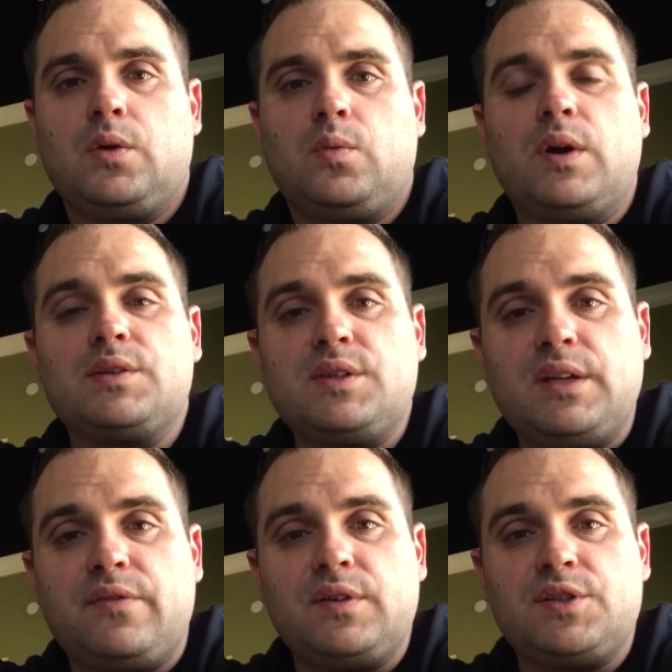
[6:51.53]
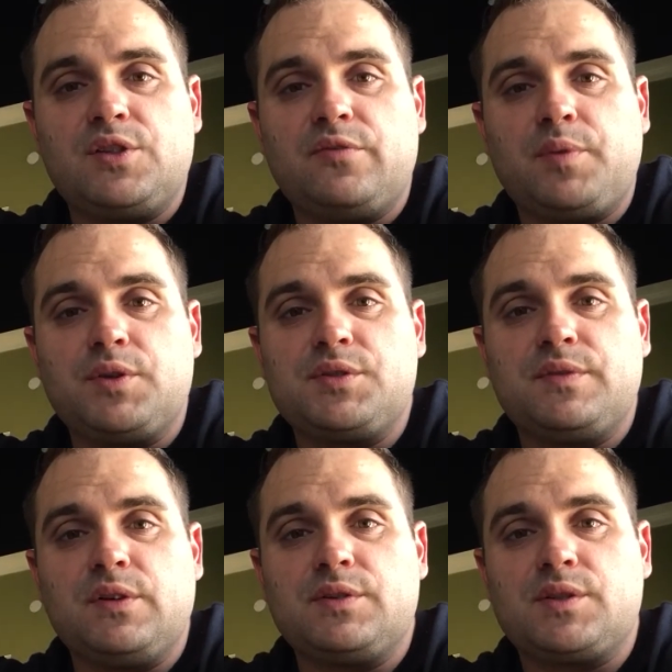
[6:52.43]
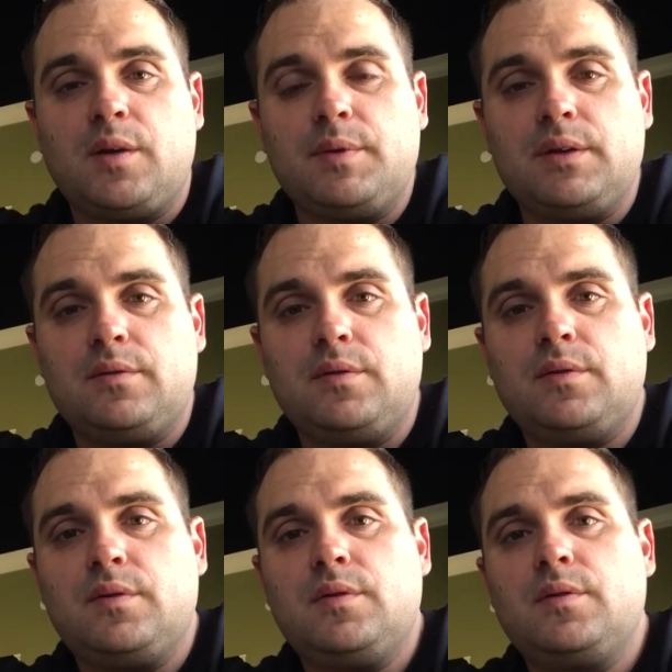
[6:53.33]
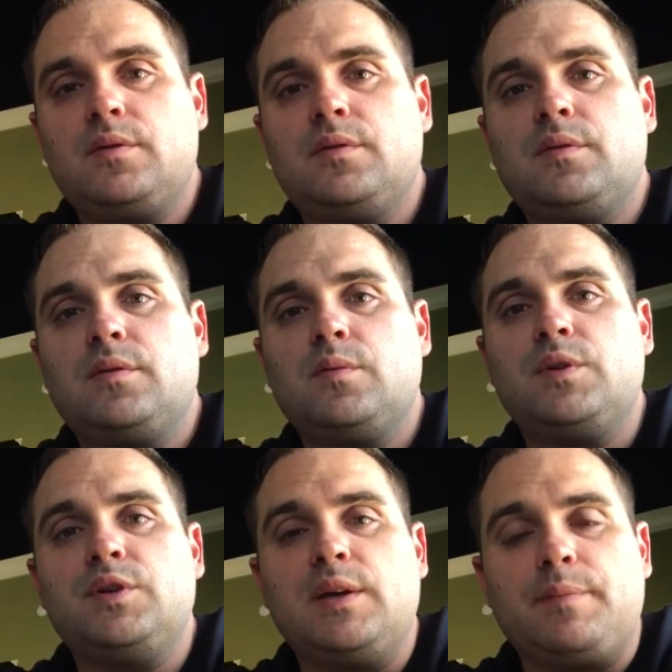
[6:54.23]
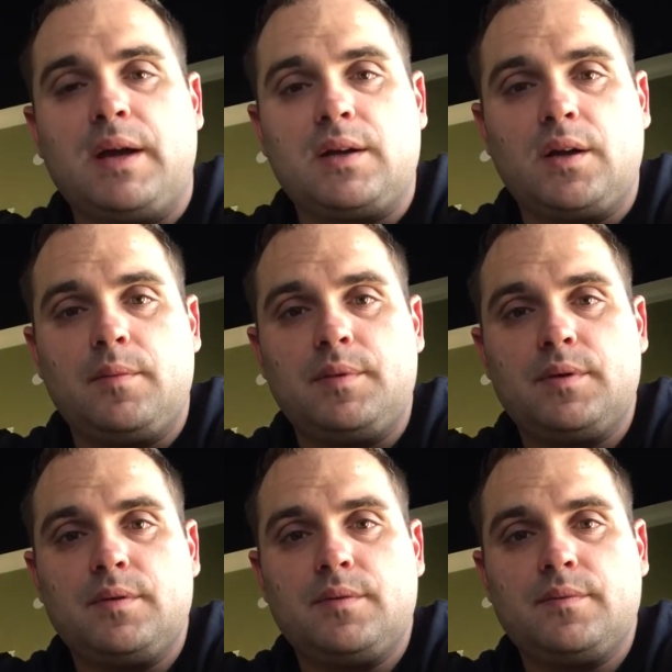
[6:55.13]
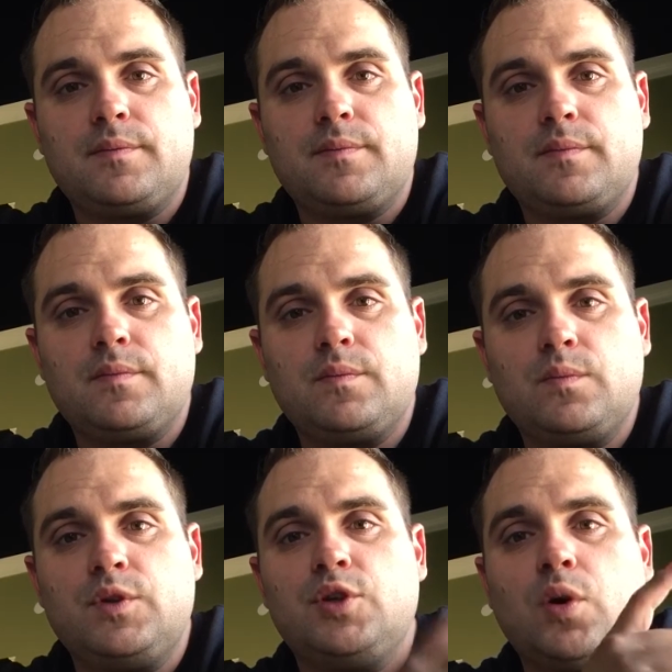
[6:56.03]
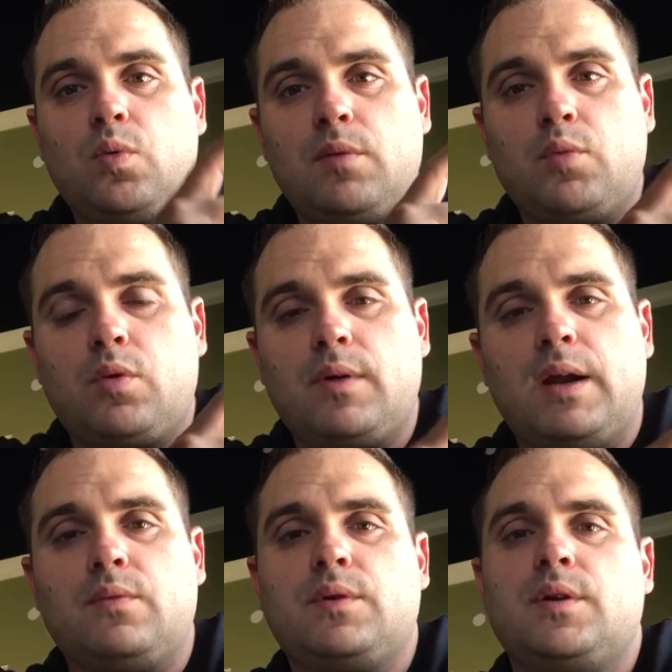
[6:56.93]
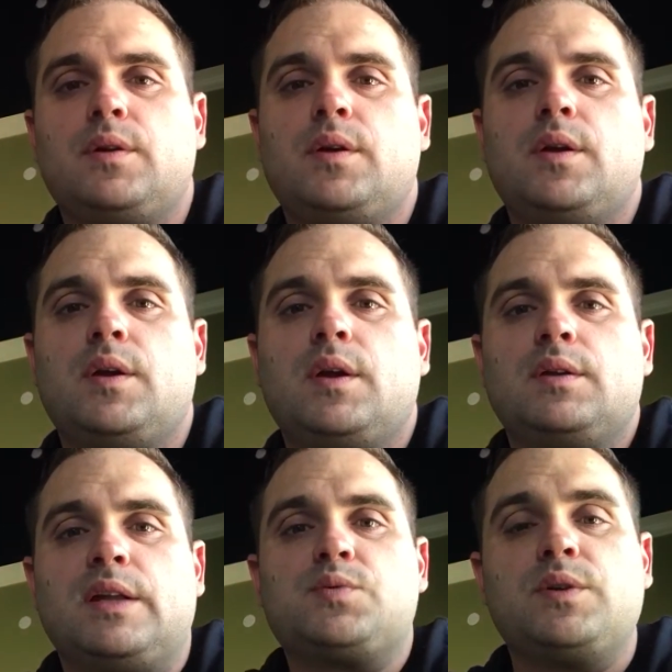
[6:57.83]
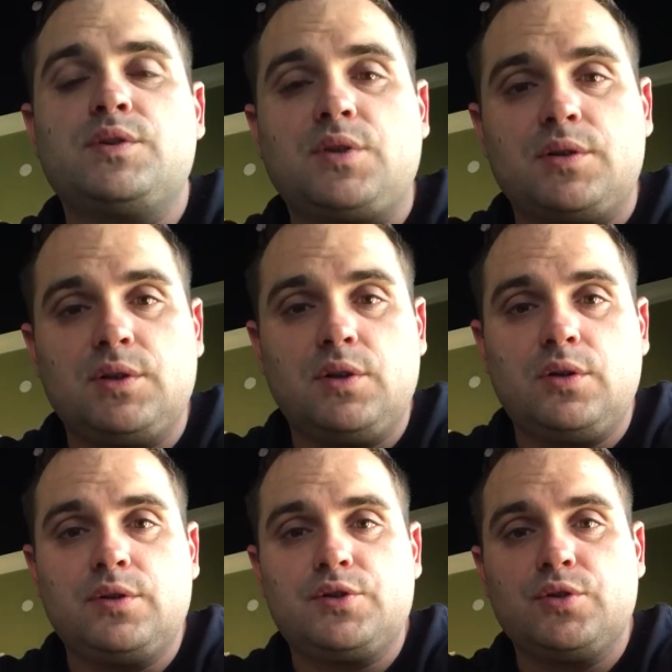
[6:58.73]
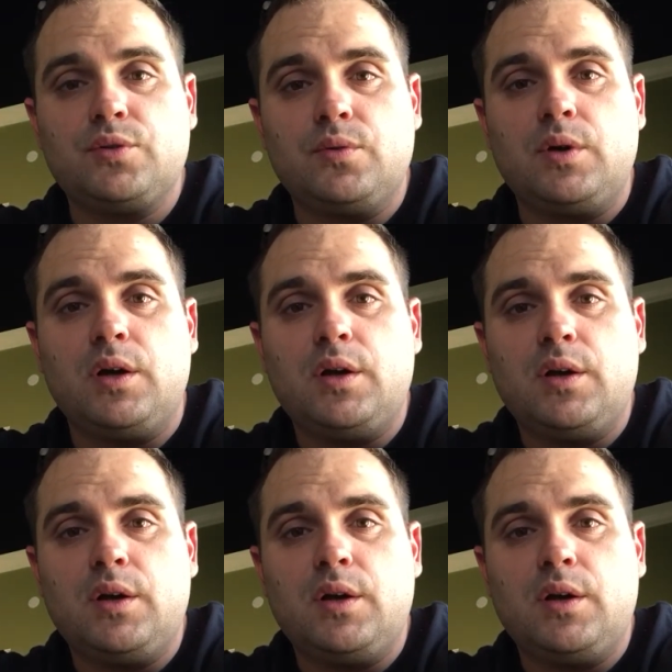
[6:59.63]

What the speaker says: Where does the definition of perseverance come in? When you get back up. When you go one more round. That's when you start to learn the true